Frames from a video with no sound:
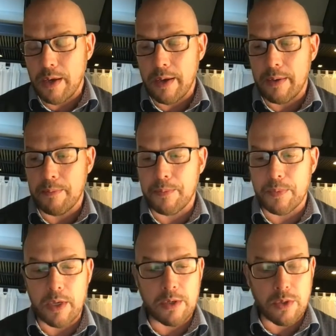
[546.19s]

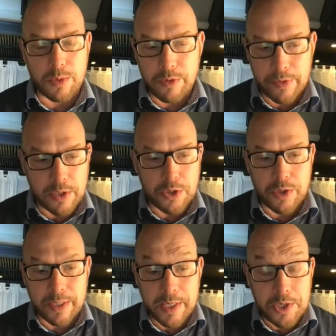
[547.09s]
in terms of
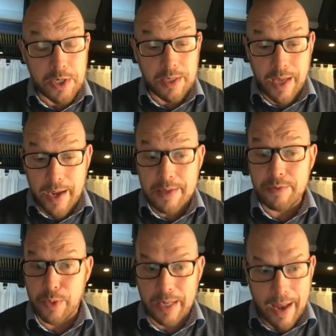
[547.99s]
additional tee sheet gains,
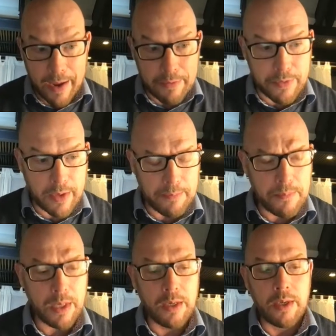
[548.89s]
if we can have them